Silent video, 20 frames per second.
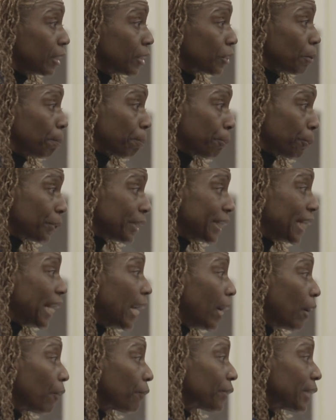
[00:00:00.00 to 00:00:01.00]
Some pretty
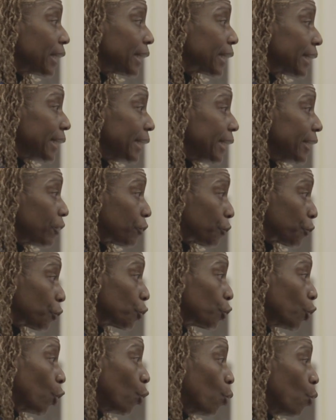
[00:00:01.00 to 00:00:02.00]
healthy things
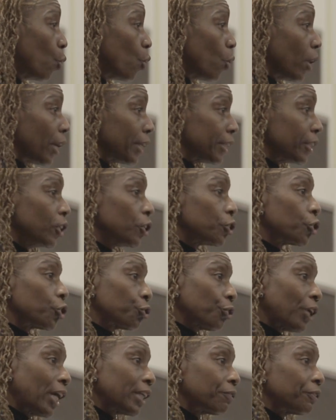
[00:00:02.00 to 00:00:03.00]
should go on to
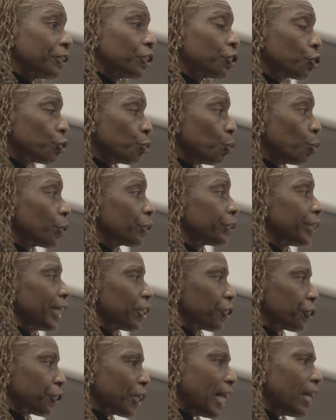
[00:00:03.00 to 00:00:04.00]
try to restore
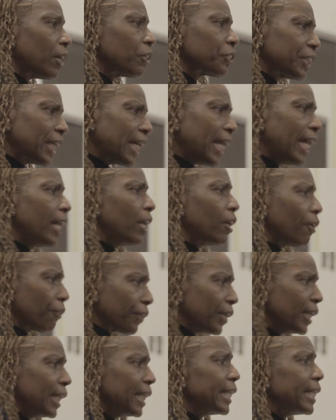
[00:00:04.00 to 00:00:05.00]
that child to
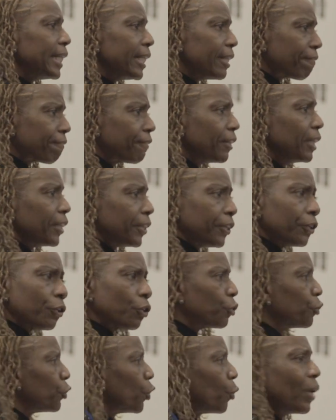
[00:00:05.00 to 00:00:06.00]
health if
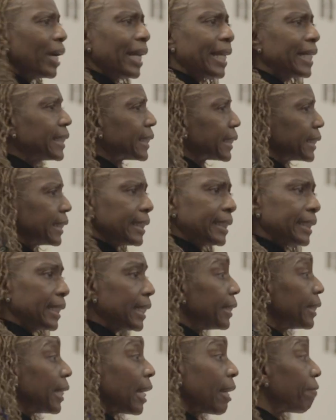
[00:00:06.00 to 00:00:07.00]
there are no ACEs
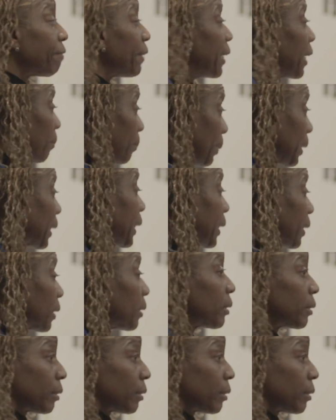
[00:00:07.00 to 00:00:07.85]
in that family.